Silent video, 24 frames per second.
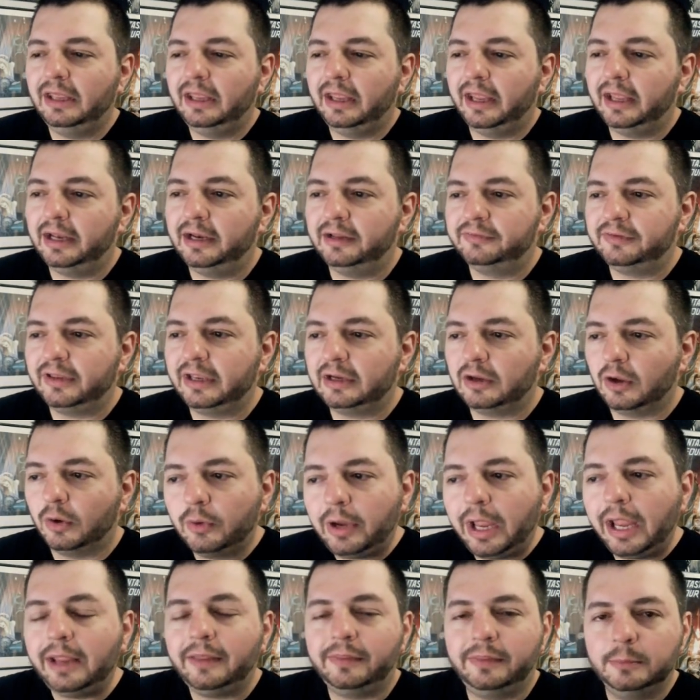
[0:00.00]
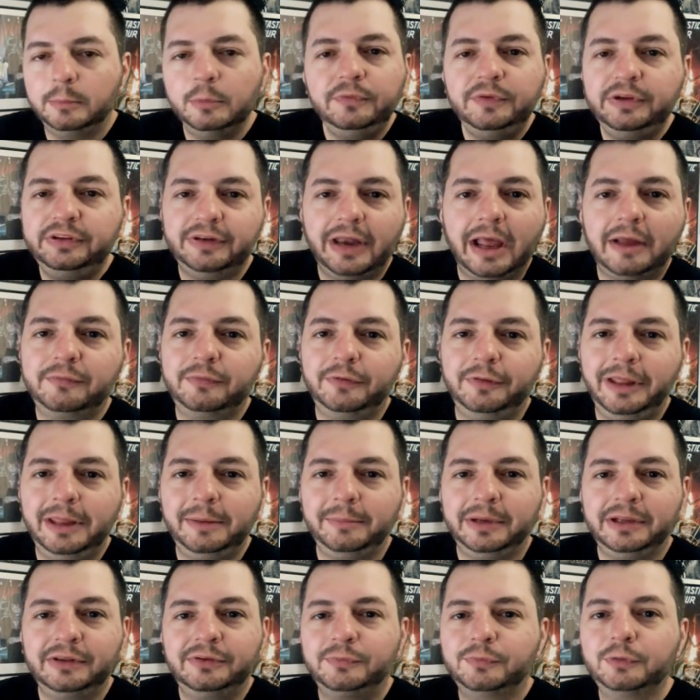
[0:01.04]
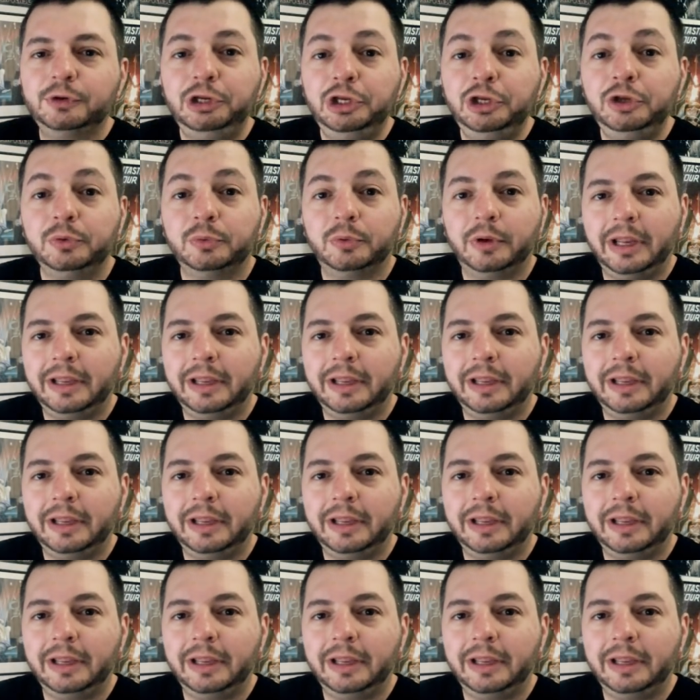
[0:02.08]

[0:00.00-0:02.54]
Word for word: And it's like, okay, the movie's not for them. It's for you.